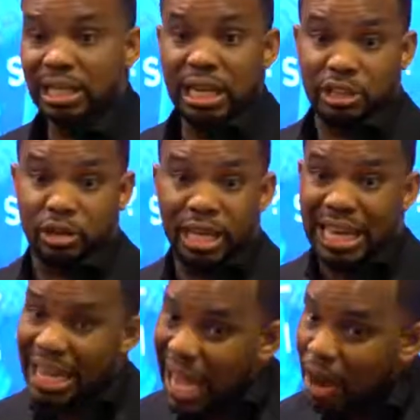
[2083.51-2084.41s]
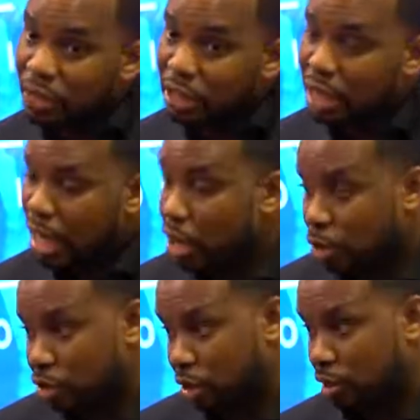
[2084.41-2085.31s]
It doesn't necessarily guarantee
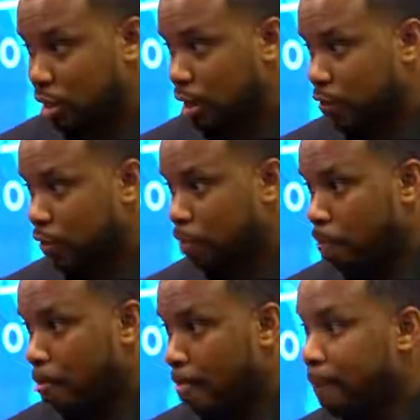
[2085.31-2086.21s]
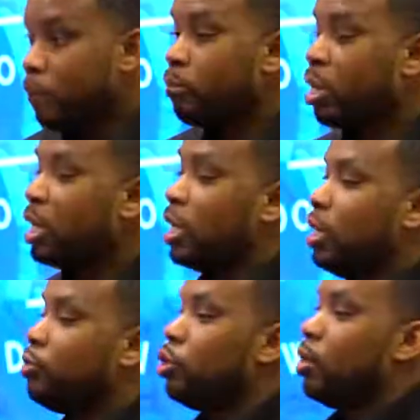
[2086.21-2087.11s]
your success, but it
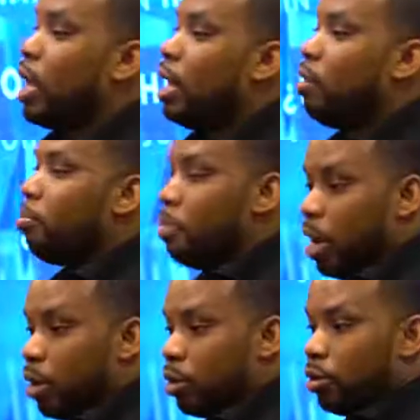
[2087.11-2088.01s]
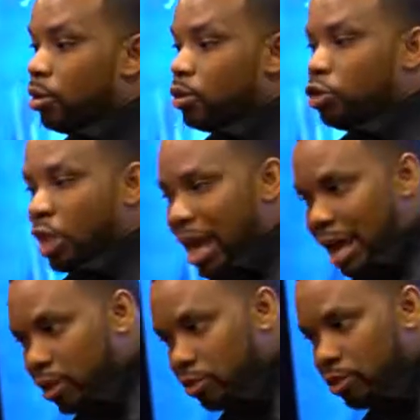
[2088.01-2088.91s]
gives you a better
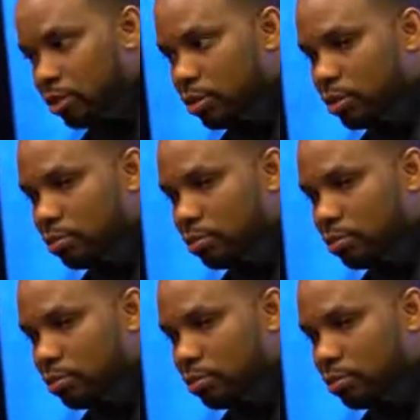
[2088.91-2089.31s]
chance.